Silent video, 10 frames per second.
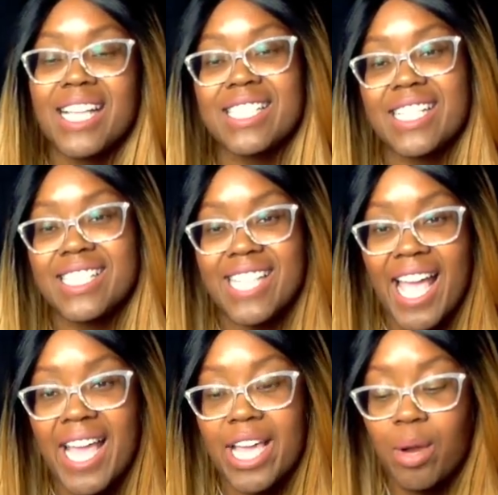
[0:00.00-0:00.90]

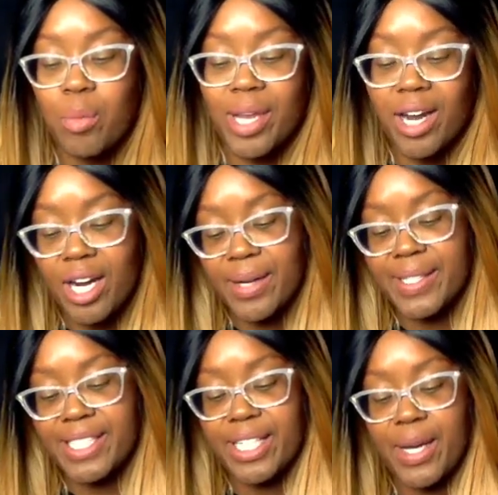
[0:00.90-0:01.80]
Today we are
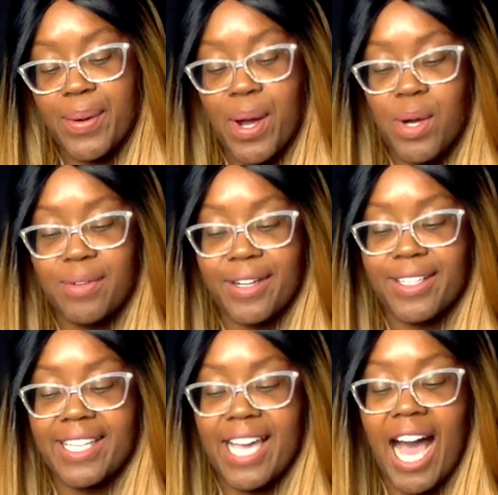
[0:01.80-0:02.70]
going to go
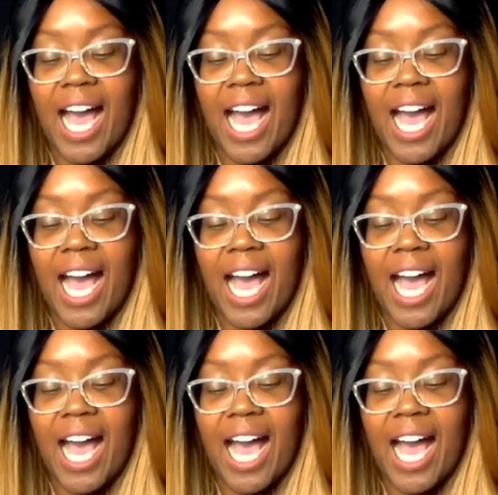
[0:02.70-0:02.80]
over the